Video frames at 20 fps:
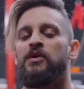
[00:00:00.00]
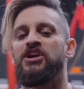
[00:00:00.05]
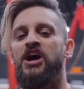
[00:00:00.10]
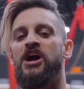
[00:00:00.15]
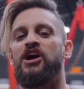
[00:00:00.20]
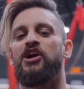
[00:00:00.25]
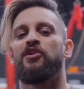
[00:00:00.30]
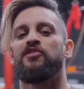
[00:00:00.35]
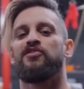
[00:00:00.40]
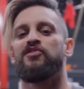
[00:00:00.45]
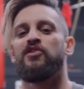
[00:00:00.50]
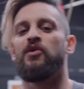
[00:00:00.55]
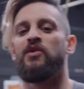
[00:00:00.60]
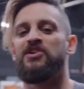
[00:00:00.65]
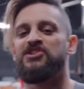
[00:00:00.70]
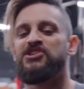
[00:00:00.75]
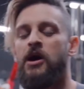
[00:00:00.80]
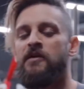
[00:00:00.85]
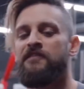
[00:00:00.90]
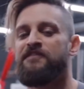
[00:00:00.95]
Can't go through
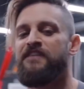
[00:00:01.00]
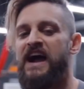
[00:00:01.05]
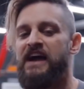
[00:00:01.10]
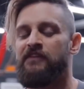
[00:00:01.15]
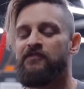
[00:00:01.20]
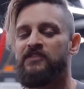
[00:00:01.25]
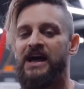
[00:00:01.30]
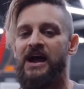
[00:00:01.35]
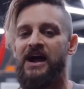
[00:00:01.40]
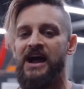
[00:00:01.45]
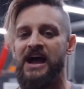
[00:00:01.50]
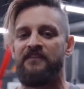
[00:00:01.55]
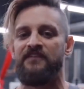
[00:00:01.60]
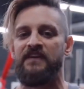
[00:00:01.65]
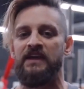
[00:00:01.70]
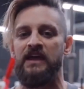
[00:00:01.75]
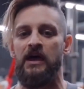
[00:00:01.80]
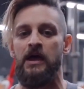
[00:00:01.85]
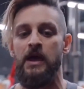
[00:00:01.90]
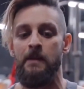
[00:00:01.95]
a top 5 without
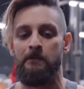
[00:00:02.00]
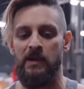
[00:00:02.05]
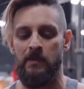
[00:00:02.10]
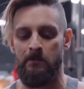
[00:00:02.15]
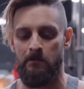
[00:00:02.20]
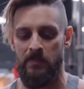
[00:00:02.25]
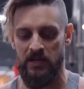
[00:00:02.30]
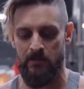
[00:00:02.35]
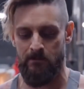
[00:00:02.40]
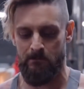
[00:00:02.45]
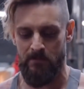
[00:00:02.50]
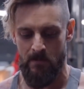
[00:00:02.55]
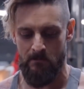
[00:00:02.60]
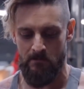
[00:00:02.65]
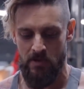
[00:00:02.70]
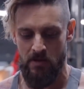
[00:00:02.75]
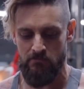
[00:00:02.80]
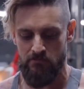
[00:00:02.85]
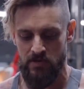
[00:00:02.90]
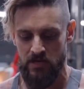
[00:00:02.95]
having a bim bum
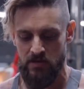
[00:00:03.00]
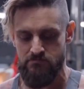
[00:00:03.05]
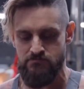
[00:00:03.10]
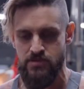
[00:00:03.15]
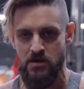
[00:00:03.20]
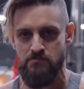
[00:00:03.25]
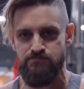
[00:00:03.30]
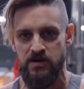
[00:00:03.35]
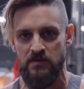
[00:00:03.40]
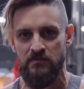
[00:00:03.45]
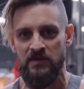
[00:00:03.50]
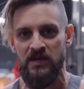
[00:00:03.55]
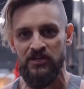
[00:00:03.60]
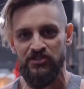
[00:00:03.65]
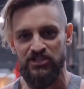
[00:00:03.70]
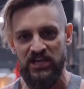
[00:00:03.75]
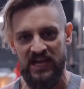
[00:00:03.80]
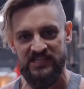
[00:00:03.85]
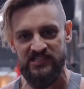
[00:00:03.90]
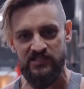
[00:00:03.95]
bum bum bum bum bum
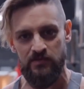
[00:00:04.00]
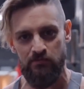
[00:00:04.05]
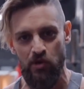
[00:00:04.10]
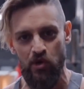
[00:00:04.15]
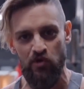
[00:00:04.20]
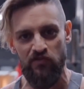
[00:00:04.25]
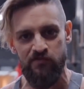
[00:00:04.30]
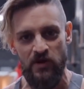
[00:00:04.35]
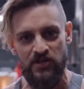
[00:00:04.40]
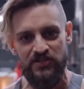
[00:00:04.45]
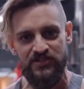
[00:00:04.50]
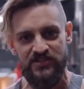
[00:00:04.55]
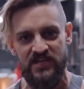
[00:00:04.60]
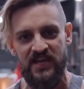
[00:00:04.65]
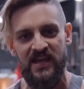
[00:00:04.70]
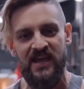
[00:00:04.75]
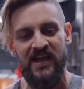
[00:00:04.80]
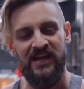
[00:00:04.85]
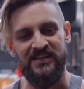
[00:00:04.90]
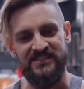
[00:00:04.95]
chest movement.
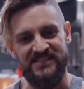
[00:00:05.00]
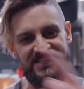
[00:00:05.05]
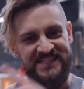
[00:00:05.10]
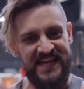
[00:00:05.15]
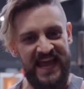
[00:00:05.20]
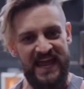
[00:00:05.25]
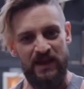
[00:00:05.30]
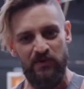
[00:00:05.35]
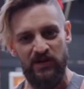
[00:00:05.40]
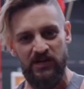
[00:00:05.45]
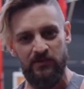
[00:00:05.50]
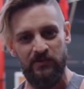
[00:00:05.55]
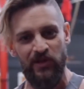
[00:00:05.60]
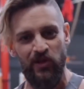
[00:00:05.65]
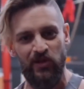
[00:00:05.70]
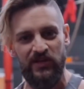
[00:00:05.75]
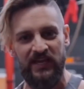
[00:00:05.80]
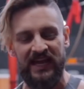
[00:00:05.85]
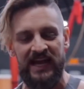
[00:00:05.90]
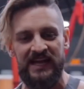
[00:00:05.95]
And today we're going to be
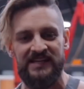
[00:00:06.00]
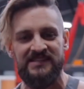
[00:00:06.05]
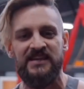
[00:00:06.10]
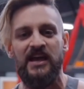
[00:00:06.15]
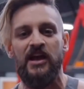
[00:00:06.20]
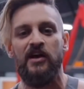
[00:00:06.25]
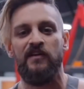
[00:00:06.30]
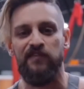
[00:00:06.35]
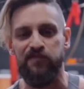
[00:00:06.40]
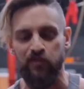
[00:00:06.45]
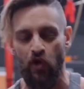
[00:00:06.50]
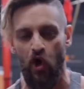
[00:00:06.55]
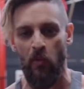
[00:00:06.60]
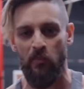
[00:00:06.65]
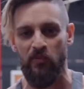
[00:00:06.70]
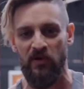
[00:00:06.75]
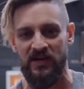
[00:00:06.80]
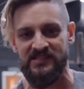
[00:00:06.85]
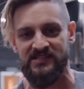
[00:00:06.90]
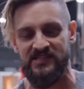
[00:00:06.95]
looking at floor
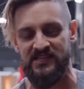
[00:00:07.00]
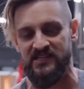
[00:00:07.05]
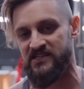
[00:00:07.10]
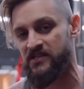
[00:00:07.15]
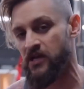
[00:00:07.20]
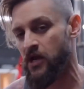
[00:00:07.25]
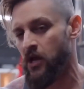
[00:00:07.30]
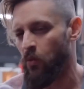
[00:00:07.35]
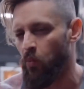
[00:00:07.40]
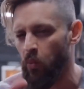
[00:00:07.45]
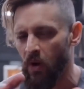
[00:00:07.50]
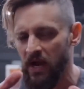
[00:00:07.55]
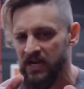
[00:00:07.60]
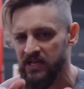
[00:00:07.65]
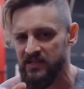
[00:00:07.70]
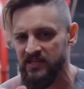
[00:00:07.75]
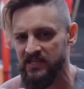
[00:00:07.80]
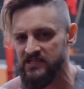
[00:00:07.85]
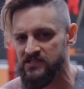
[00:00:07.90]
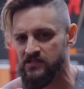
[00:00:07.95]
presses. Why
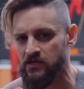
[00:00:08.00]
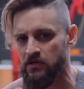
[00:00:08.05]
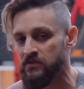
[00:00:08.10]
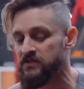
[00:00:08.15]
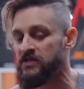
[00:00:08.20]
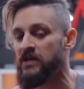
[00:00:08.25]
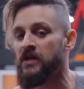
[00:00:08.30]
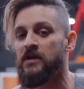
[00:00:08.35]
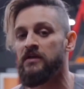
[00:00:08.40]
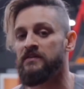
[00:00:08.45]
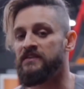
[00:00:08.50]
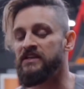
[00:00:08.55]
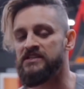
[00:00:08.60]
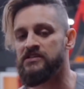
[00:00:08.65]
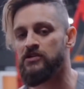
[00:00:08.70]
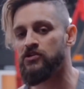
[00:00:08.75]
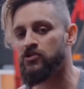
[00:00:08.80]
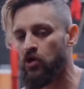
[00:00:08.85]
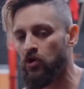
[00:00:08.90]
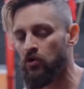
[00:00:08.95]
are these good?
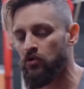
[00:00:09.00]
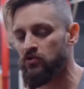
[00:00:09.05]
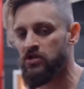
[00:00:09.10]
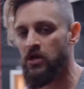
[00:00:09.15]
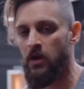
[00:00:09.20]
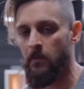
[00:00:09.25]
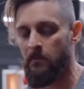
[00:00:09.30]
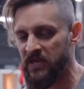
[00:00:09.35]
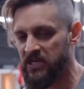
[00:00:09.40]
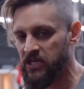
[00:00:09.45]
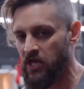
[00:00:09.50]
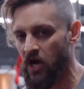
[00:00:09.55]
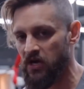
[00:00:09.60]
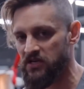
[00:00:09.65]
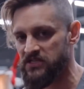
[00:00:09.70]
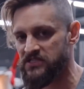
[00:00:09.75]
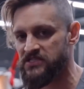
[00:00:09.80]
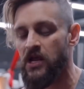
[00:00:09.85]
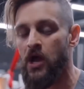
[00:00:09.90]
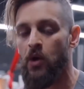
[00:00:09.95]
These are good
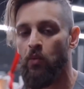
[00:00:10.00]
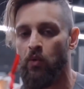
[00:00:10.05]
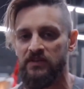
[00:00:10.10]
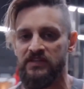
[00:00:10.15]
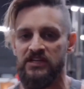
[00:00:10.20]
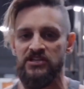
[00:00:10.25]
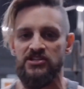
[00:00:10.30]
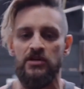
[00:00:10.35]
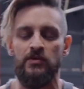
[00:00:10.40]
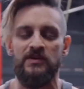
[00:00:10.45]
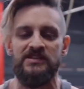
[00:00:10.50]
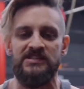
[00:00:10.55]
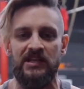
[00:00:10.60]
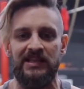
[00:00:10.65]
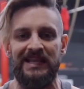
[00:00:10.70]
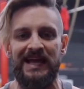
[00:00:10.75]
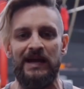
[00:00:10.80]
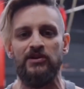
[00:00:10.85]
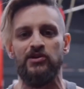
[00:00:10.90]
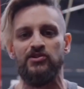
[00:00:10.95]
because what they do is
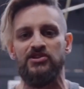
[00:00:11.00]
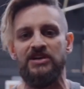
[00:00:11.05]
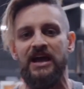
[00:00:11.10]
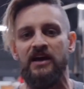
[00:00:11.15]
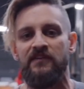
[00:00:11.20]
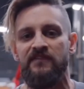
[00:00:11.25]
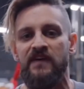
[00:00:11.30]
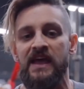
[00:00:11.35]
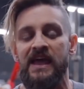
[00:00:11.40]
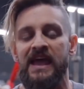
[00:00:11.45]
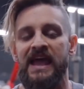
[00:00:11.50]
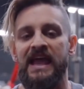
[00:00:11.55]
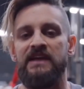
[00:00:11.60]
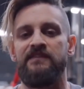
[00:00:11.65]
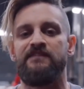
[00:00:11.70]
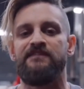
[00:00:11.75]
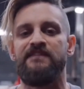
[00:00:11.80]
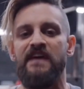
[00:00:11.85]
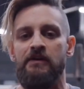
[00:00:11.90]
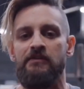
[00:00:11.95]
allow you to have
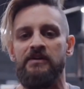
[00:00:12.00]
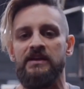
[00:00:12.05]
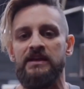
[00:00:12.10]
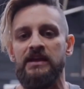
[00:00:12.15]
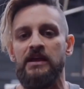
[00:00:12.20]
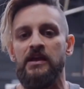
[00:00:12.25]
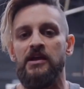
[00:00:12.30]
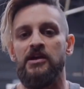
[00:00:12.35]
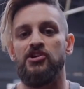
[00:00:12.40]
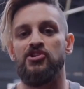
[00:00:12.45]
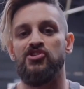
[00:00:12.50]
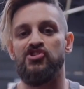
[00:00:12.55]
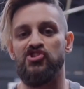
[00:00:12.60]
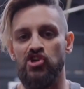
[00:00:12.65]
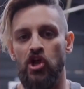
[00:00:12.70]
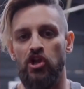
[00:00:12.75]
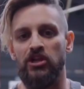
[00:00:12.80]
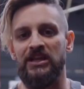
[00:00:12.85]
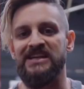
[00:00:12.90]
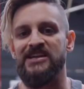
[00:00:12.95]
a very
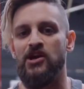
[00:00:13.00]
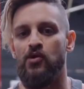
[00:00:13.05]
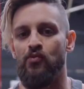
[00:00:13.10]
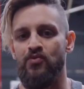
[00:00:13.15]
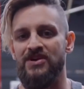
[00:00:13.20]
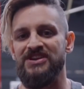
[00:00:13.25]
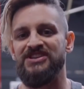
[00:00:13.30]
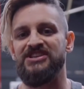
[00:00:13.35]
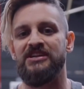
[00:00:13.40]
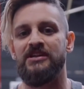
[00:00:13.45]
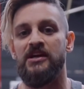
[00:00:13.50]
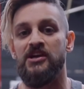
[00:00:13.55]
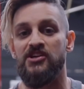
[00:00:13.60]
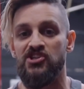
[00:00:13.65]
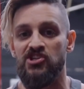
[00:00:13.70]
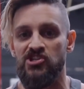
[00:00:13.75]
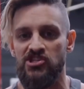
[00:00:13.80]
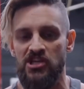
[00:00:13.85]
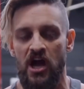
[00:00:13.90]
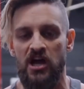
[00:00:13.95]
solid, rigid
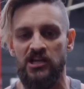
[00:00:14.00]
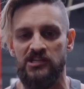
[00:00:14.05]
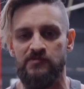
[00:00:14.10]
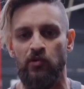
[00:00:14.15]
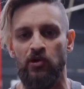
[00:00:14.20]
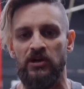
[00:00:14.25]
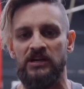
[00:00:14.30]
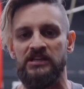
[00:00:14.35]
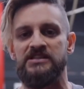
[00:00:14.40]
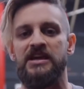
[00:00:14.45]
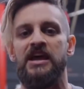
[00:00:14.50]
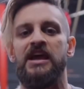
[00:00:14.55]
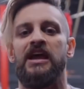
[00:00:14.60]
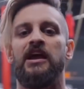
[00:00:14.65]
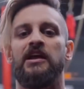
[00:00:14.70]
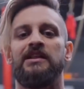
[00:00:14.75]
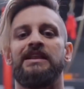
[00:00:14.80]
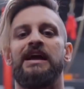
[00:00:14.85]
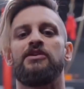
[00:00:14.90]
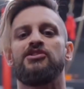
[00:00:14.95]
start point.
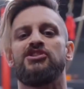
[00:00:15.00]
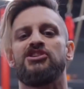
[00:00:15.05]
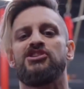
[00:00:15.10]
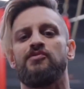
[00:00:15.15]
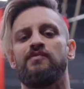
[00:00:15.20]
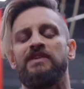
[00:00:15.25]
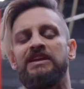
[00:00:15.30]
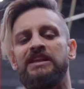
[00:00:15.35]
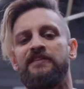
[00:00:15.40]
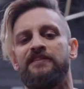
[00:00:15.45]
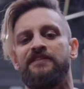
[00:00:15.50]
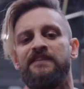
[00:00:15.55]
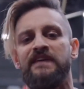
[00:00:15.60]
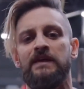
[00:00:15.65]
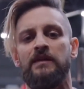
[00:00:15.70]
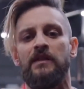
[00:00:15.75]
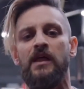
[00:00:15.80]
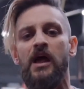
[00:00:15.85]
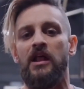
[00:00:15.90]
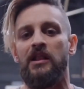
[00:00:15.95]
It allows you to really
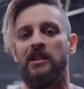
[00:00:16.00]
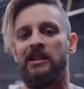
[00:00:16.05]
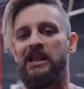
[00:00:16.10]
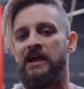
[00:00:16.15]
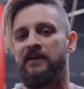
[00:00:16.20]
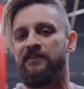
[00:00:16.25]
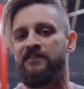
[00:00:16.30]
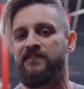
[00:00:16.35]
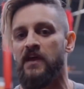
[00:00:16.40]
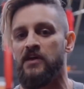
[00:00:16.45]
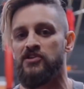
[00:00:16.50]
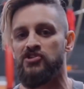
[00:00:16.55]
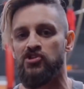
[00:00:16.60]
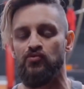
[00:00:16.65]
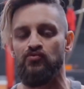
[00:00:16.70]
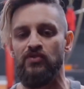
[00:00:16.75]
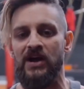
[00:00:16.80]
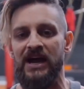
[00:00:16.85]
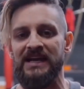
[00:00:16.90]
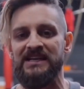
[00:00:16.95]
feel left to
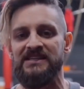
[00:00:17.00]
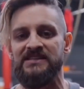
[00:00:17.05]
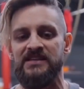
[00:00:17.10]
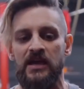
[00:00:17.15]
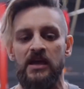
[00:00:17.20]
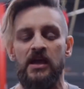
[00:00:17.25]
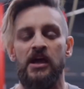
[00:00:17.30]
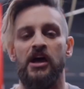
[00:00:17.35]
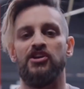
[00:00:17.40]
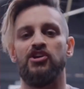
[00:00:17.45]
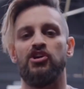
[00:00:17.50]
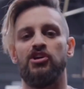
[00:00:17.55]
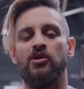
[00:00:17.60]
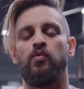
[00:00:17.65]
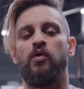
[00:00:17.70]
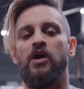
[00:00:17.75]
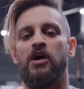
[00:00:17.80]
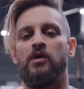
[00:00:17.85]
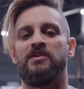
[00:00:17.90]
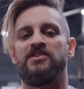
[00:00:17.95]
right. You're going
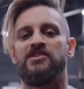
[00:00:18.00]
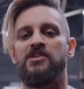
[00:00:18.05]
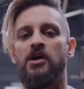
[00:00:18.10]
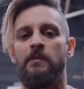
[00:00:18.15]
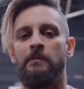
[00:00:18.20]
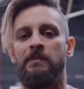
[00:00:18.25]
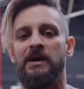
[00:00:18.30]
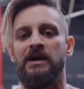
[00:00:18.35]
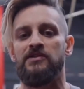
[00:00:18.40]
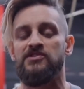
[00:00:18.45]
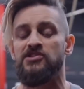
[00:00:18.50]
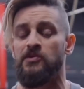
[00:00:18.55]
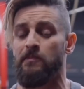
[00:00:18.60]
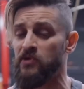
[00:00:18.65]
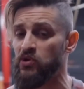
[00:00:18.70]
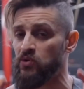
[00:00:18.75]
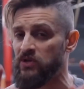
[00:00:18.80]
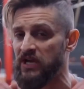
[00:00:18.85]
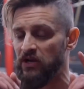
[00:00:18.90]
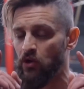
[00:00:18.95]
to work with dumbbells,
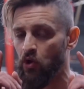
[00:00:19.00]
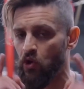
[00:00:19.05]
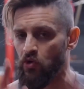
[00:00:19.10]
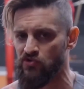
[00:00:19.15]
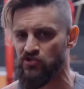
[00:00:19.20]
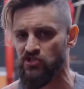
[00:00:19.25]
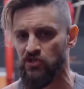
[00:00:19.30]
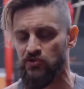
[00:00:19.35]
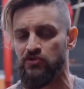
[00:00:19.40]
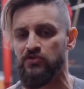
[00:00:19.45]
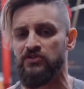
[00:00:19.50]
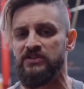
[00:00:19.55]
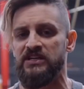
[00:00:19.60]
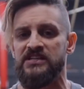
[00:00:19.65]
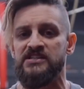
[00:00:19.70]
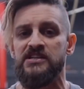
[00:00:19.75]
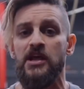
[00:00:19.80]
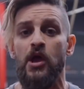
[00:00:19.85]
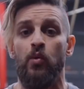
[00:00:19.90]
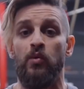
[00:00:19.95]
but you can also do
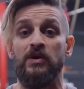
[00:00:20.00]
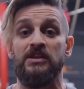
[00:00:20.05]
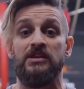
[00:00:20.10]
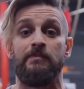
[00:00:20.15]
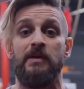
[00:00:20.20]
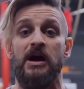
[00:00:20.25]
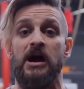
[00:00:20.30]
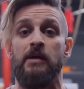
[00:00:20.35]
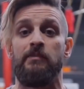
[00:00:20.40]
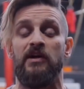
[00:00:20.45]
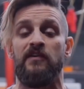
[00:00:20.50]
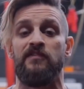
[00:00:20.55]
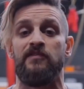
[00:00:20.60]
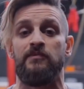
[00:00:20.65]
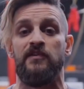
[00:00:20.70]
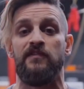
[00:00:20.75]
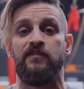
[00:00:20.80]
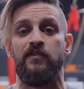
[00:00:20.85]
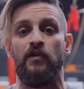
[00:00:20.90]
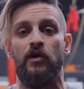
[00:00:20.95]
this with a barbell
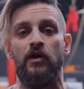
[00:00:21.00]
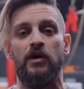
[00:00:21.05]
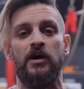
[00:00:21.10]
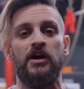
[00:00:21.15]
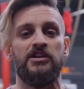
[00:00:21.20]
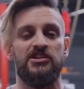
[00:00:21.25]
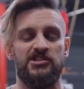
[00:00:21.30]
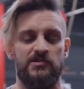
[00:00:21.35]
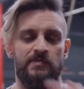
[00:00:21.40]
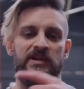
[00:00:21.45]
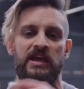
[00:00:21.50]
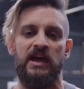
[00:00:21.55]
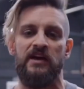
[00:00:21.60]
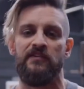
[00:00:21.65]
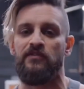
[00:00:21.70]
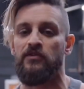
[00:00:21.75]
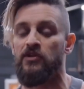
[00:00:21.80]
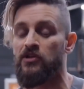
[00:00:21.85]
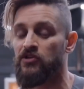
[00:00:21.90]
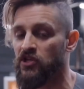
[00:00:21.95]
from the floor. Just be
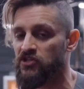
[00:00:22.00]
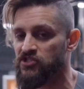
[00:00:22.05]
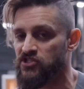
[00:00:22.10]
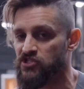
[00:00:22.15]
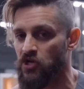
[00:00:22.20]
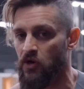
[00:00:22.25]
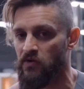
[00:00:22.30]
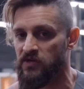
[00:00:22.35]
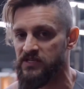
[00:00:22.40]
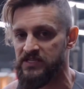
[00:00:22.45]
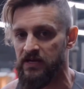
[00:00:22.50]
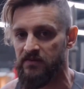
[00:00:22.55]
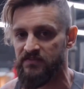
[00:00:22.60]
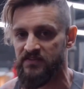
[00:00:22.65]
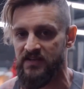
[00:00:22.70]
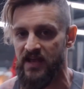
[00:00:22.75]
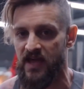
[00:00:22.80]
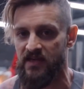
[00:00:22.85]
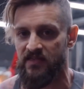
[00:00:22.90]
careful not to choke yourself to